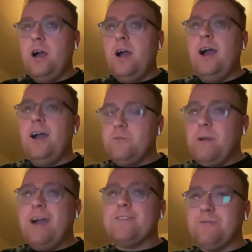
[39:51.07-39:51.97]
I'd
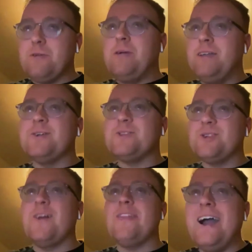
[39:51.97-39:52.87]
have
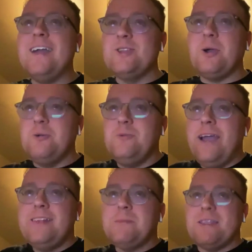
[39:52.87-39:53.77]
opinions on that. You know,
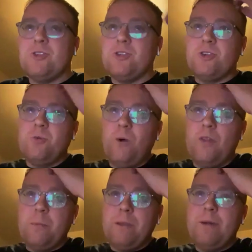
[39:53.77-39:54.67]
any manager's going to
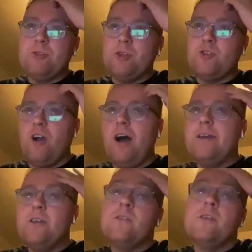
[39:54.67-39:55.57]
want to be able to try
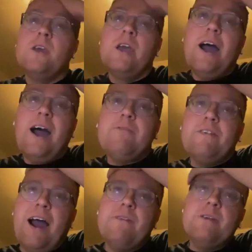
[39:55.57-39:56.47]
and
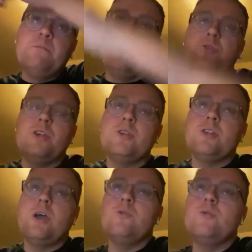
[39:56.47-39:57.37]
have input
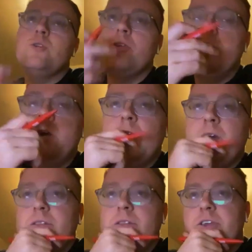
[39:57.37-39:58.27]
into those
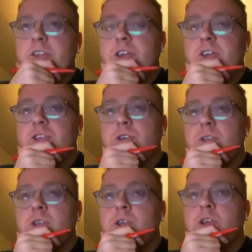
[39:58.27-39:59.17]

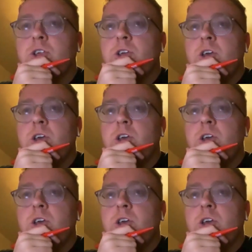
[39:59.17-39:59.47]
decisions.